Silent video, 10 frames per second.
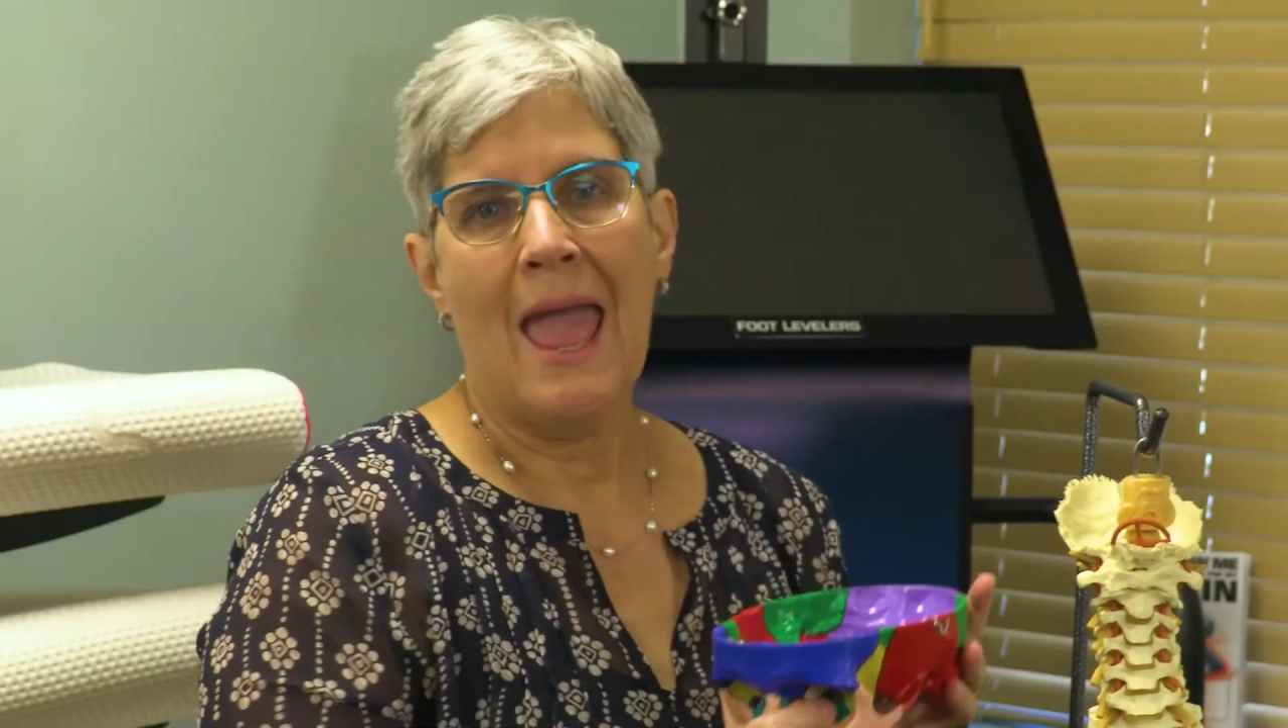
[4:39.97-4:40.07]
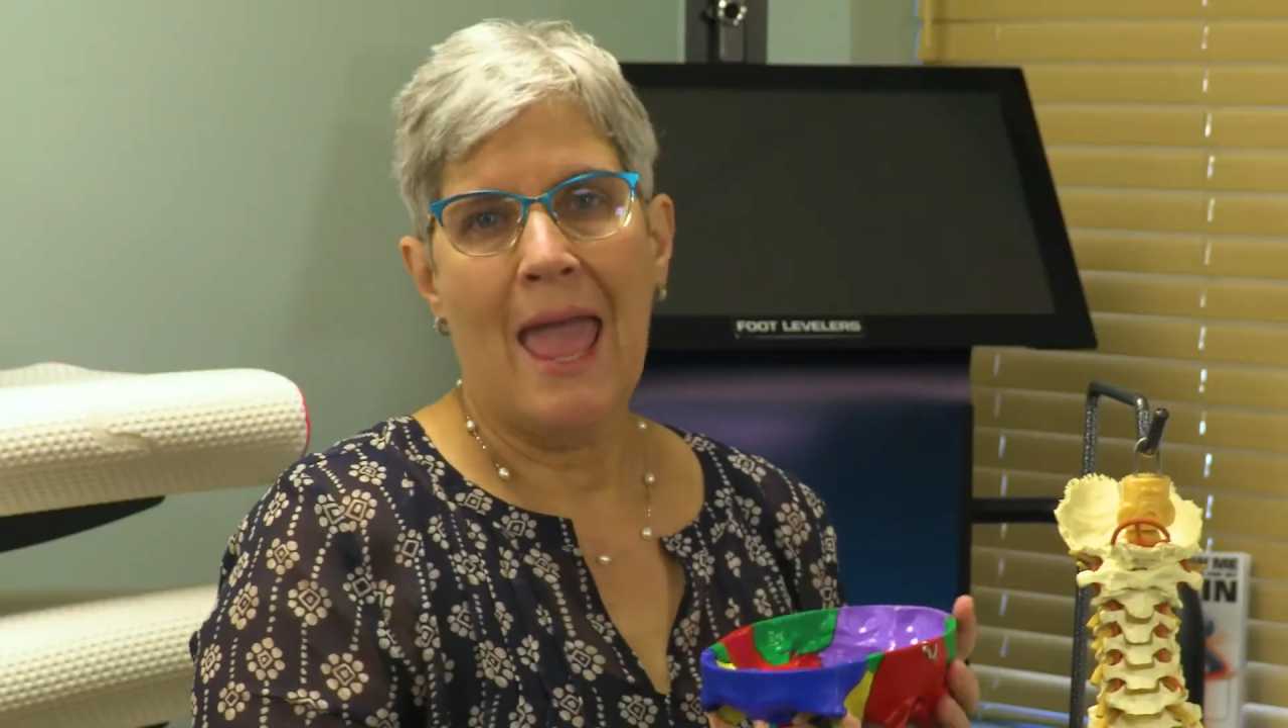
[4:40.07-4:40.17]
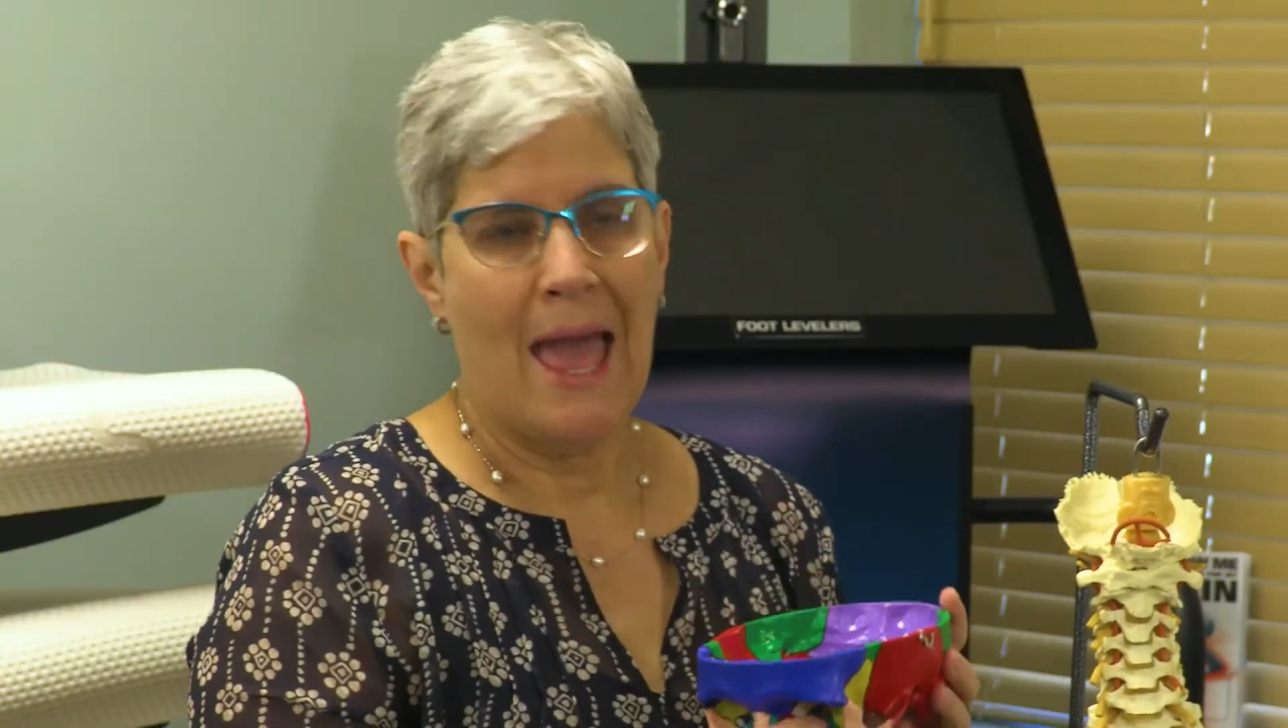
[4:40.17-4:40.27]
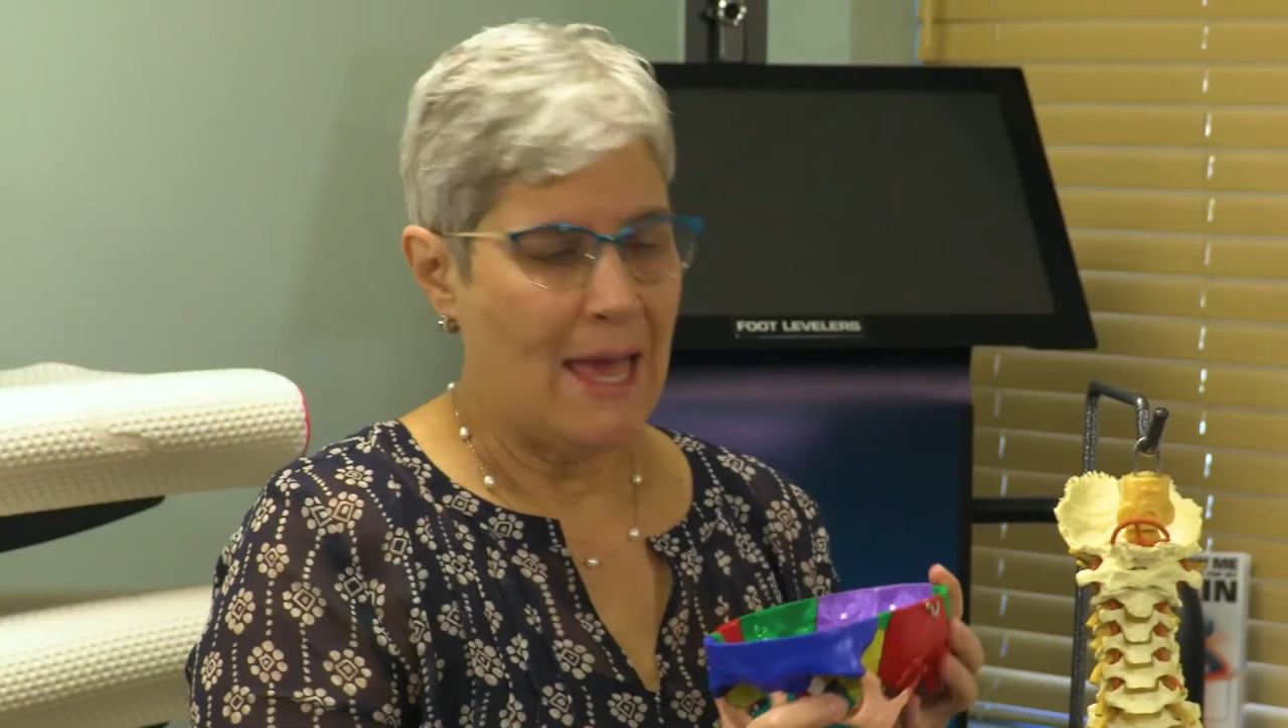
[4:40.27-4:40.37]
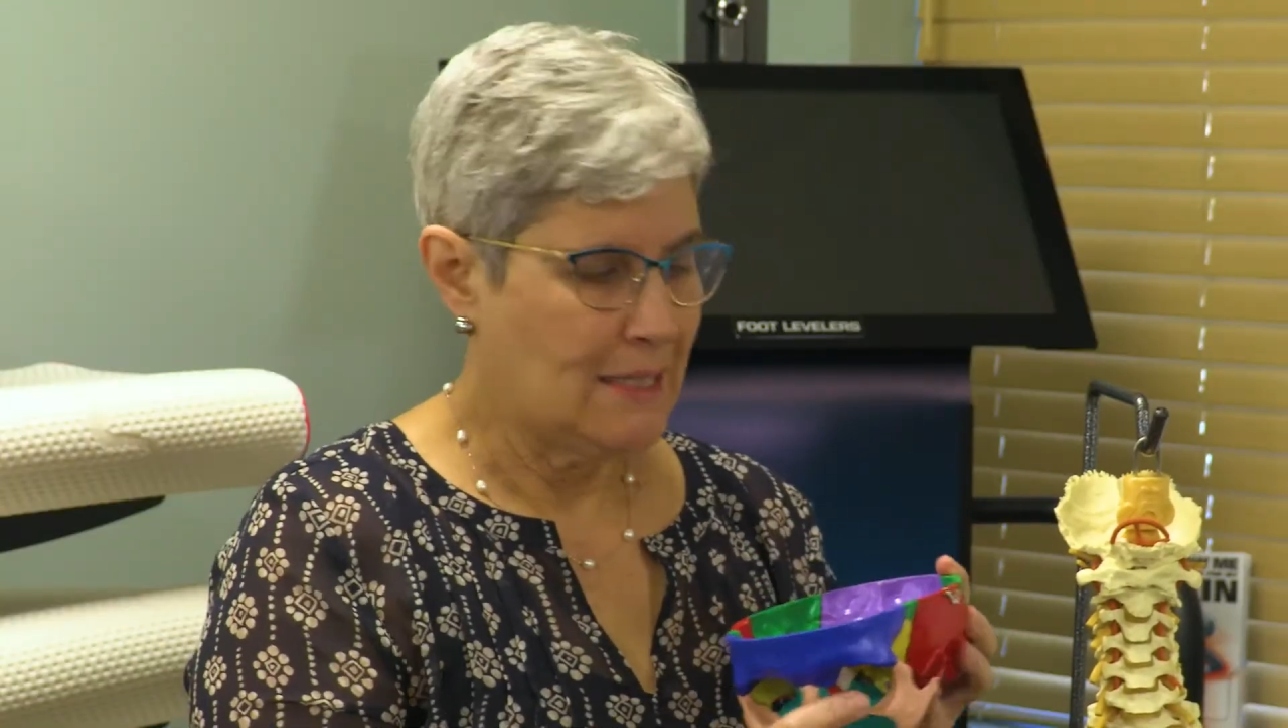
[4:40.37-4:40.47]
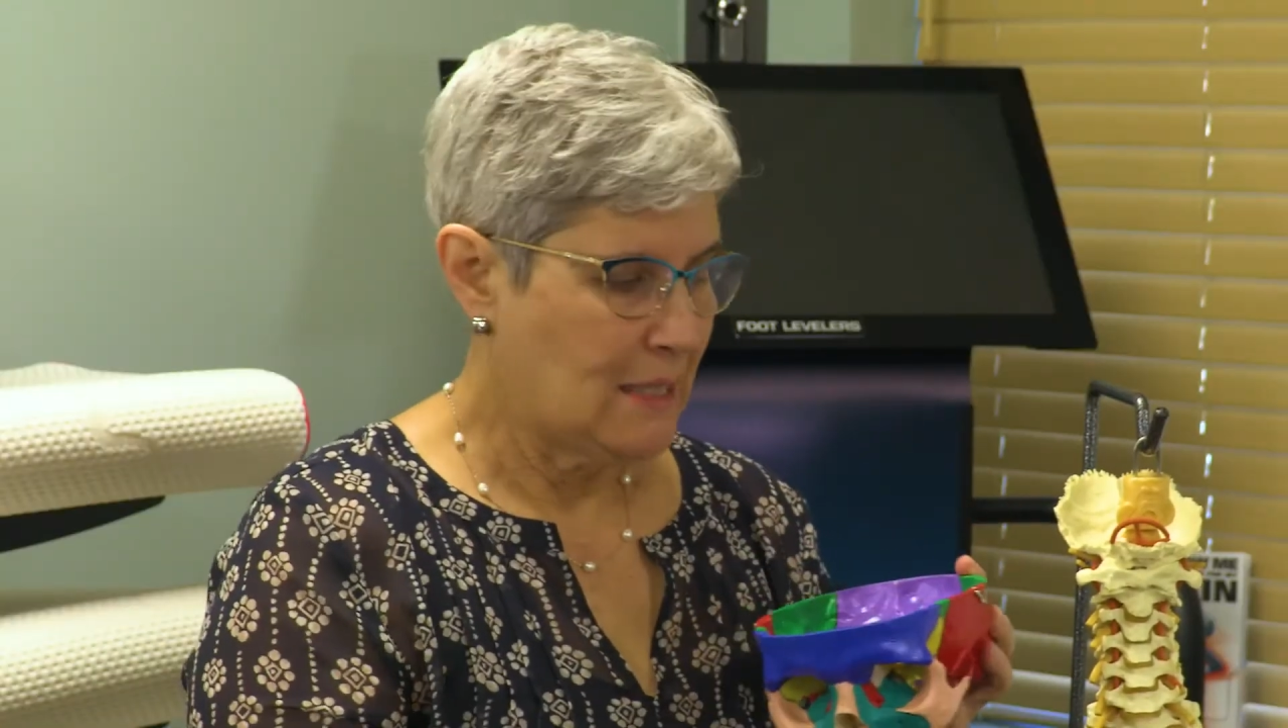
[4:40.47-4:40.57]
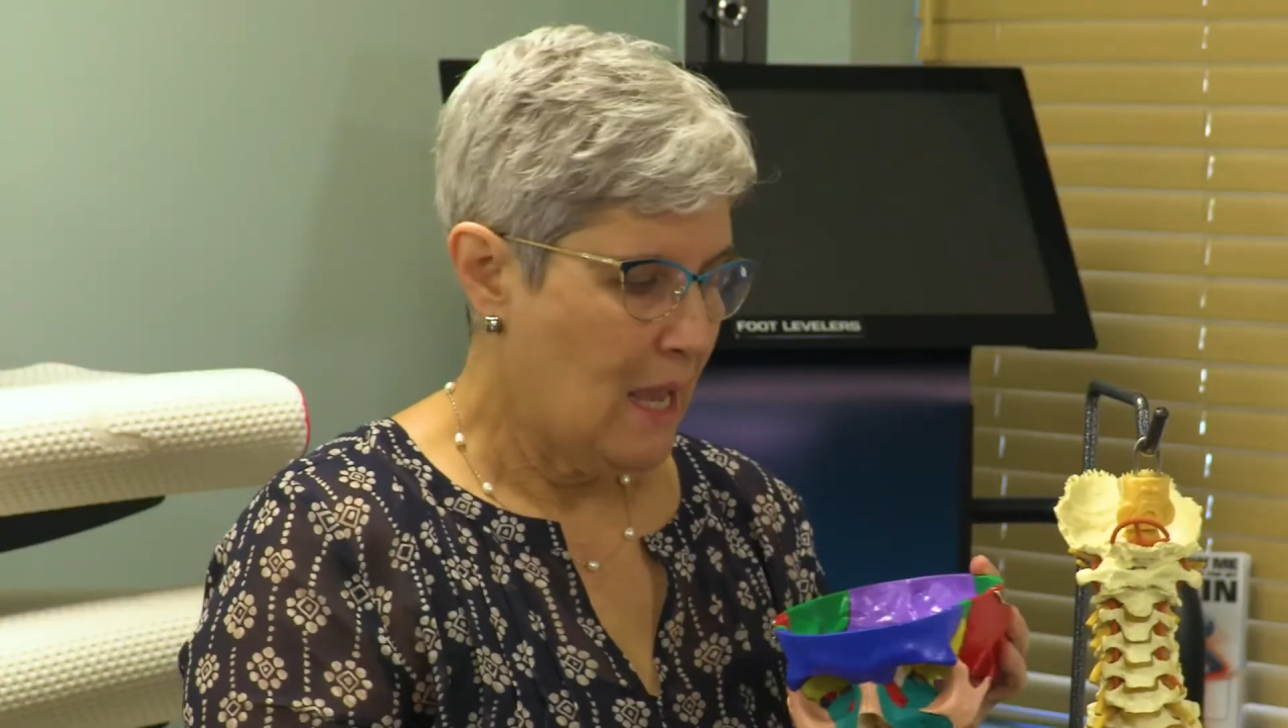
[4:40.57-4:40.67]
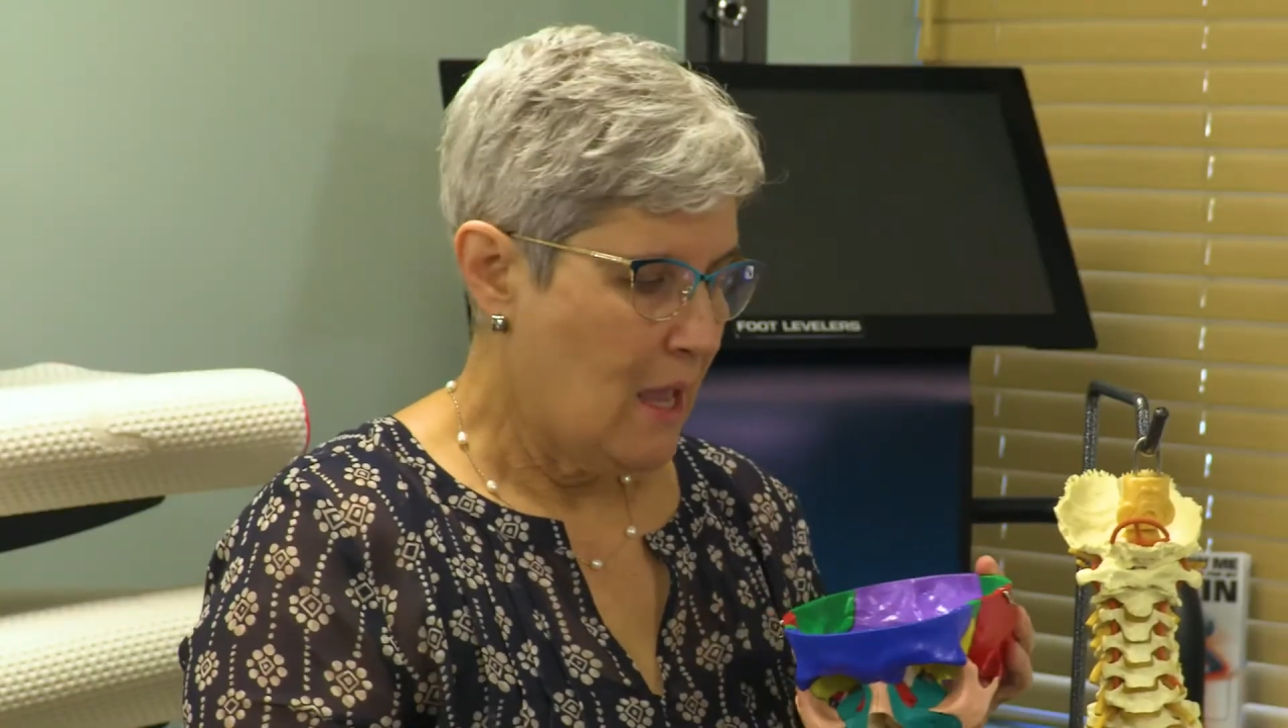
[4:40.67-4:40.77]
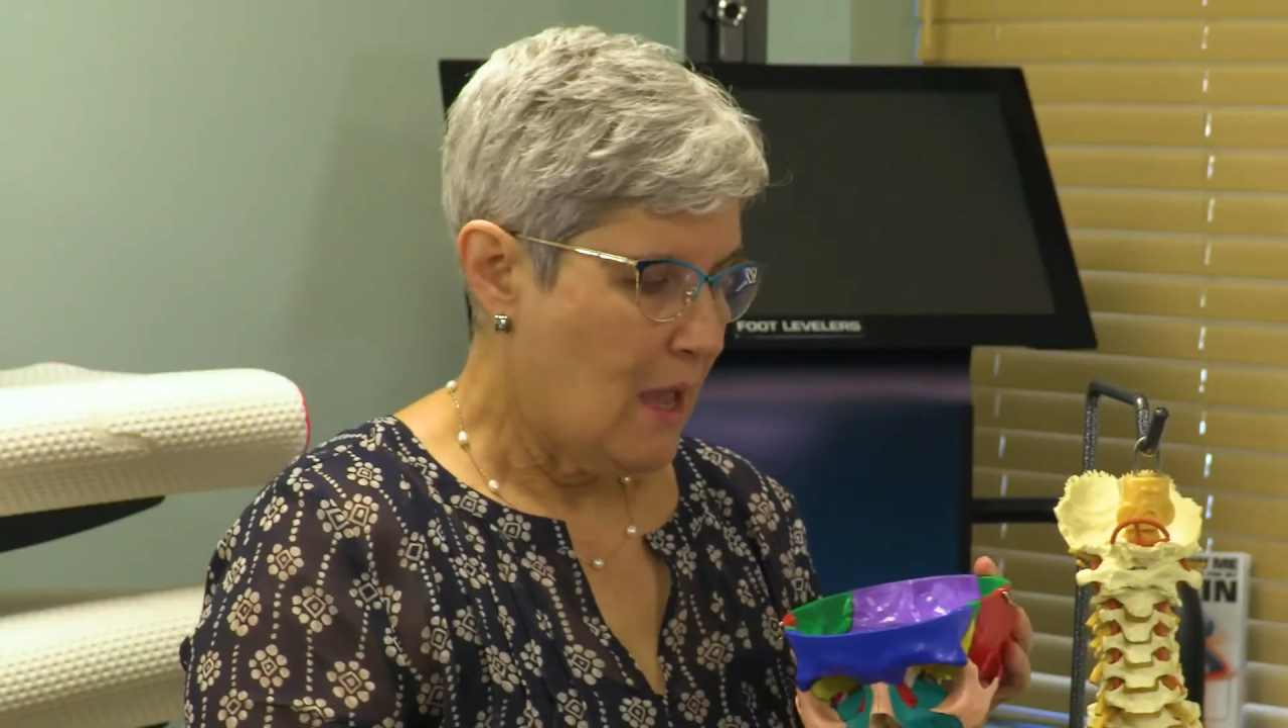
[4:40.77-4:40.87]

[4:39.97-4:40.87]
and